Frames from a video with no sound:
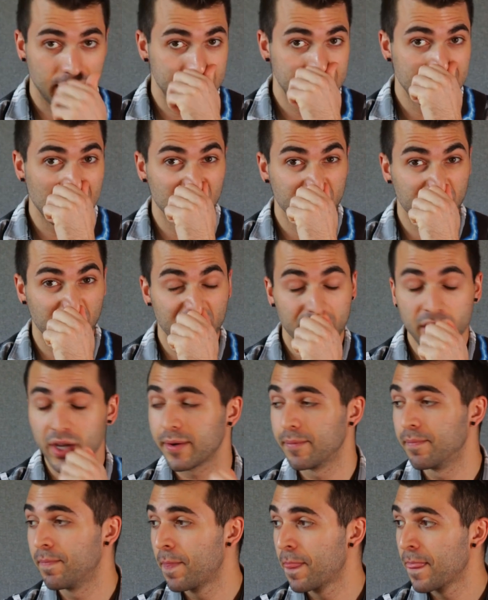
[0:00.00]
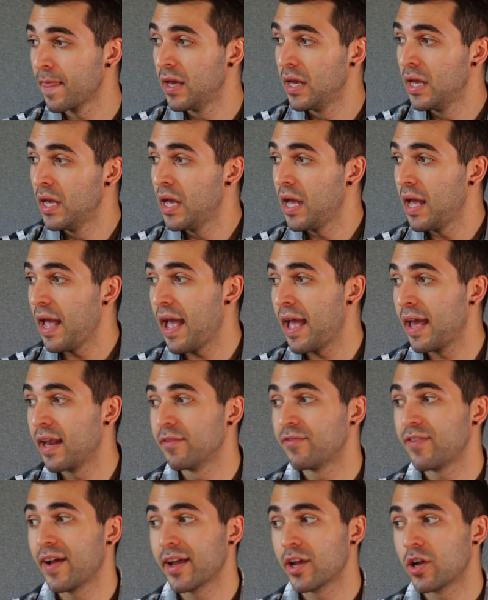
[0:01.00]
and it sounds pretty good. And
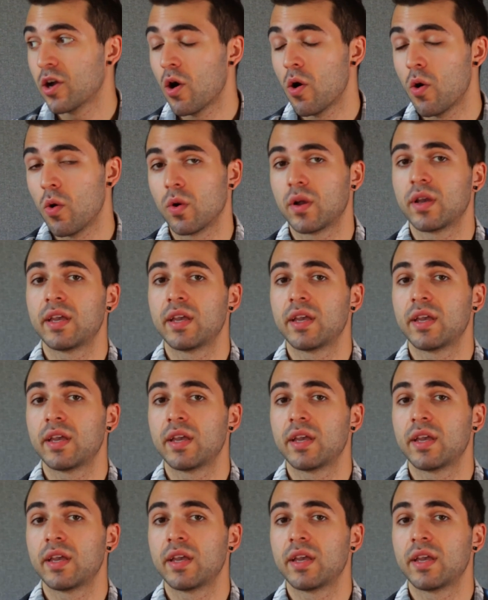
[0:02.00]
if I go